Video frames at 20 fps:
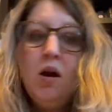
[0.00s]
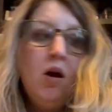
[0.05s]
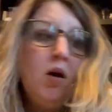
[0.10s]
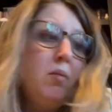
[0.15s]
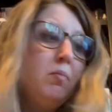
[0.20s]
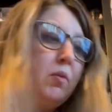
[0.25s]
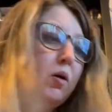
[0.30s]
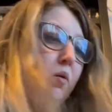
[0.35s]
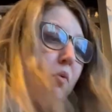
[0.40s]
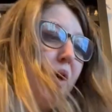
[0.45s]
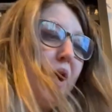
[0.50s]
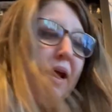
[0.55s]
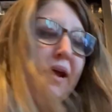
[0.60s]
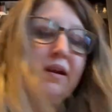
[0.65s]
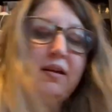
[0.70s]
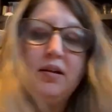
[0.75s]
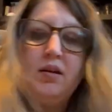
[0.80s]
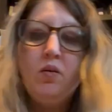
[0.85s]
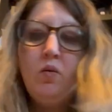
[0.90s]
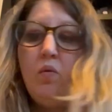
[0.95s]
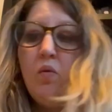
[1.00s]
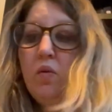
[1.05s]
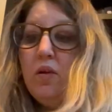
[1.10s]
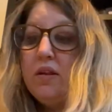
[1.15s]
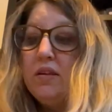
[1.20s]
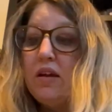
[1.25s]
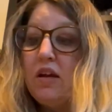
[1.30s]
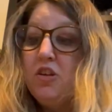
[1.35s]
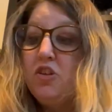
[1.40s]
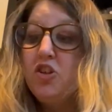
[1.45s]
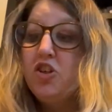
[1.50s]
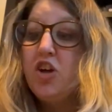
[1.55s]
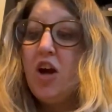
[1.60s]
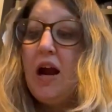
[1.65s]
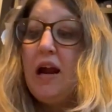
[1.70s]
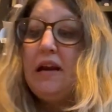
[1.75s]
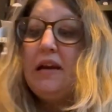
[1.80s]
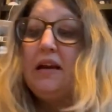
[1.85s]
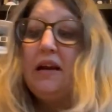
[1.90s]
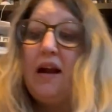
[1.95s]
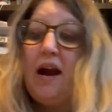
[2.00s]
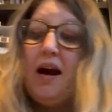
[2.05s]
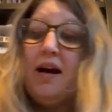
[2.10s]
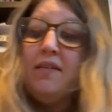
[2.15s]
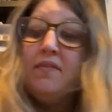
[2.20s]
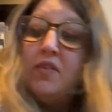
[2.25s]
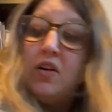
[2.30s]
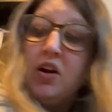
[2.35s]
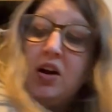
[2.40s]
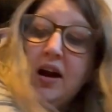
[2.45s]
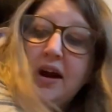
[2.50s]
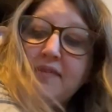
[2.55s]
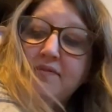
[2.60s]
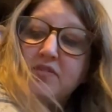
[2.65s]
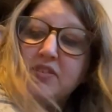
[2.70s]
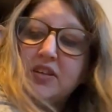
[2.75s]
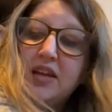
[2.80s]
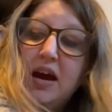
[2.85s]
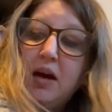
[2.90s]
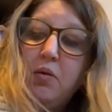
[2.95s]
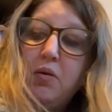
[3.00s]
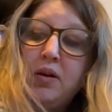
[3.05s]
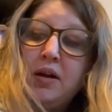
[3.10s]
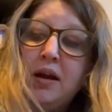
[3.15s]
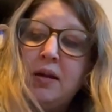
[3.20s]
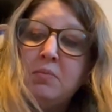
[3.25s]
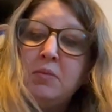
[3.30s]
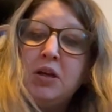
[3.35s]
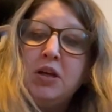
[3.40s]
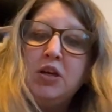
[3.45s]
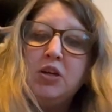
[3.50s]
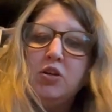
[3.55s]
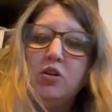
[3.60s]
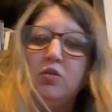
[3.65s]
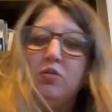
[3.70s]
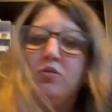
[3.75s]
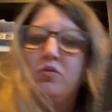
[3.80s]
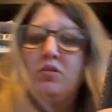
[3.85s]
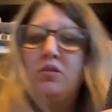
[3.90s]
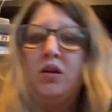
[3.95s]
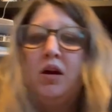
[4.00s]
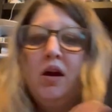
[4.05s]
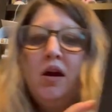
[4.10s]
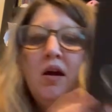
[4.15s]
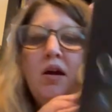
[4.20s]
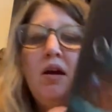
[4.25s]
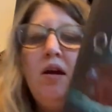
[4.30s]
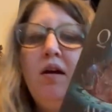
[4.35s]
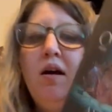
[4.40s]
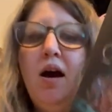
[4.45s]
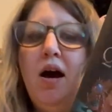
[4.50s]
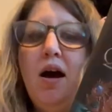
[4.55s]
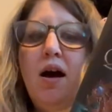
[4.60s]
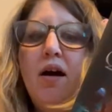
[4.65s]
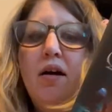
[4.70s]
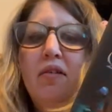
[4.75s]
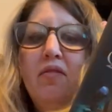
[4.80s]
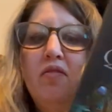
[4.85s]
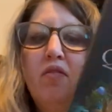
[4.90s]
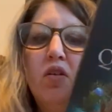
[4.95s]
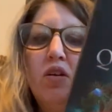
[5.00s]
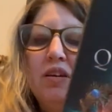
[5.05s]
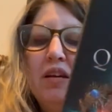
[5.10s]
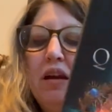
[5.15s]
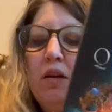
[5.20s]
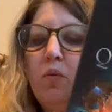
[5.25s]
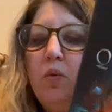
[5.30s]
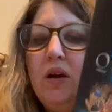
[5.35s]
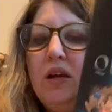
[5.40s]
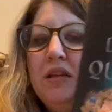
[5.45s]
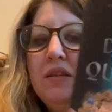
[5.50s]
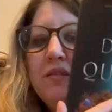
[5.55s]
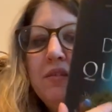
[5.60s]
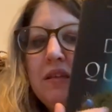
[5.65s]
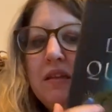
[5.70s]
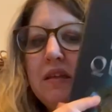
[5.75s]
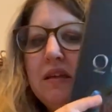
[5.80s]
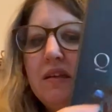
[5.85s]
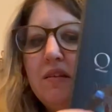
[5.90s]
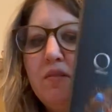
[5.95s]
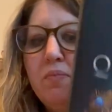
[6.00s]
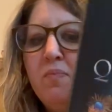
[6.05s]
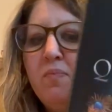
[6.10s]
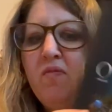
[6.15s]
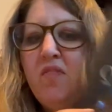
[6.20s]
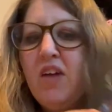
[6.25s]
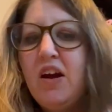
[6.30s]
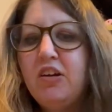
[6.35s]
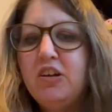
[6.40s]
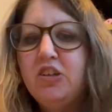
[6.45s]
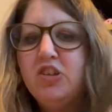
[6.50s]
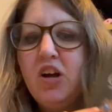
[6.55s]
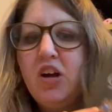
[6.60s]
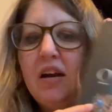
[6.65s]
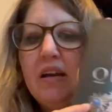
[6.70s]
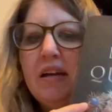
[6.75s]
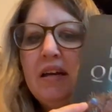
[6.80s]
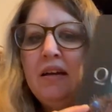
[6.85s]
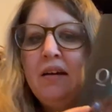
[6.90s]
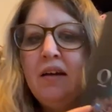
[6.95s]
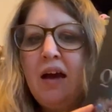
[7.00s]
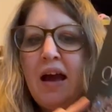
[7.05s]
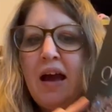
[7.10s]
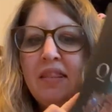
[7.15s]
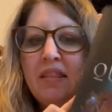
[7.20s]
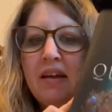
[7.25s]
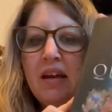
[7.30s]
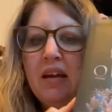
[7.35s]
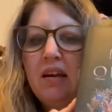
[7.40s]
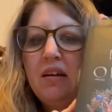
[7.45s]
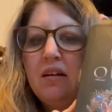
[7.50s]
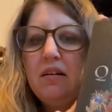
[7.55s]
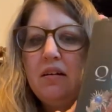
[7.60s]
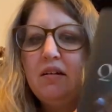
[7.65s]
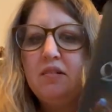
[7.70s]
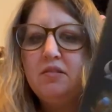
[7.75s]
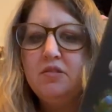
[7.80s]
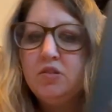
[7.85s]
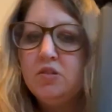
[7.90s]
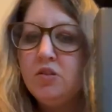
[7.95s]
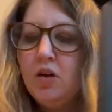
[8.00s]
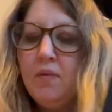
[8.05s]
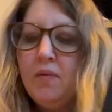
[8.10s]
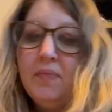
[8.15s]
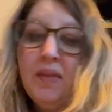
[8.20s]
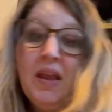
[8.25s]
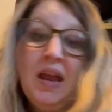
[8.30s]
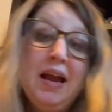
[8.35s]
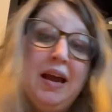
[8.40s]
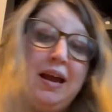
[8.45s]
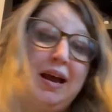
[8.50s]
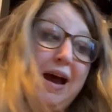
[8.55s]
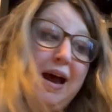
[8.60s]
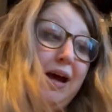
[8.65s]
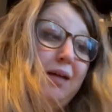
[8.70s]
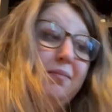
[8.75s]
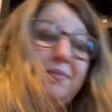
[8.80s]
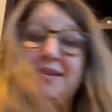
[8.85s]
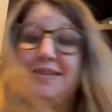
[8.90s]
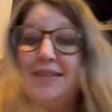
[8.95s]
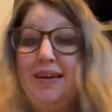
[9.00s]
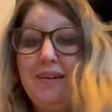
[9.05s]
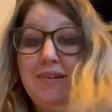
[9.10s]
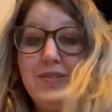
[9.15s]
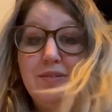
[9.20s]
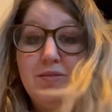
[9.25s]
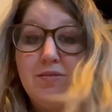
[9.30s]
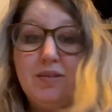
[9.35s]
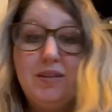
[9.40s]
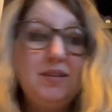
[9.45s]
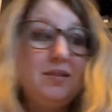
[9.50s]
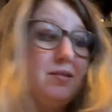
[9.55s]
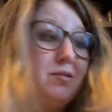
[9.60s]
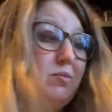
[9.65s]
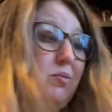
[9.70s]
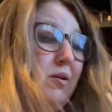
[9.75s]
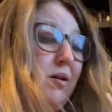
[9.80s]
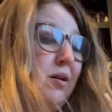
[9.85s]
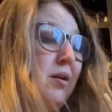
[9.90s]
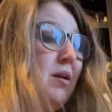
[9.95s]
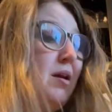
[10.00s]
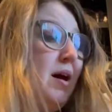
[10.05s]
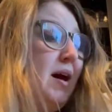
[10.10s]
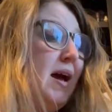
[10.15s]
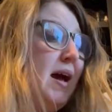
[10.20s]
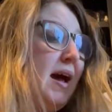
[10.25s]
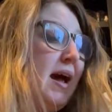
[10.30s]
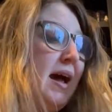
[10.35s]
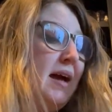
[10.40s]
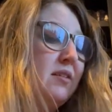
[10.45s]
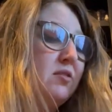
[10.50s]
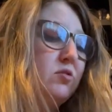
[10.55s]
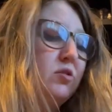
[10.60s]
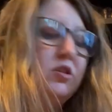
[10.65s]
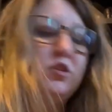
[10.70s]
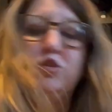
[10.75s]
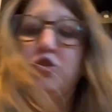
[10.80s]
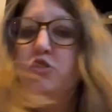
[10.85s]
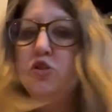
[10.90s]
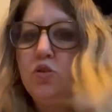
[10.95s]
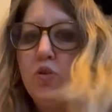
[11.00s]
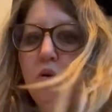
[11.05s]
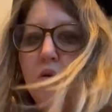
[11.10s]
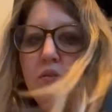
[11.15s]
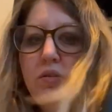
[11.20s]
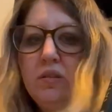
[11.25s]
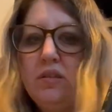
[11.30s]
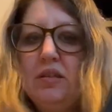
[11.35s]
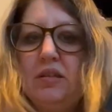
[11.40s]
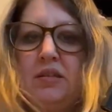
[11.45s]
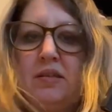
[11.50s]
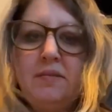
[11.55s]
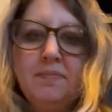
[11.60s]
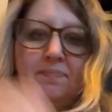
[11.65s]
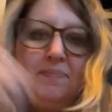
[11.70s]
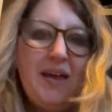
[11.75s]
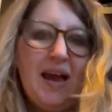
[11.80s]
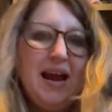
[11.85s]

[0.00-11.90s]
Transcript: Moana was a shiny cover, and for that one I'm going to use Four Dead Queens. It's very shiny, I think. So I'm excited to read this one. Astrid Schultz.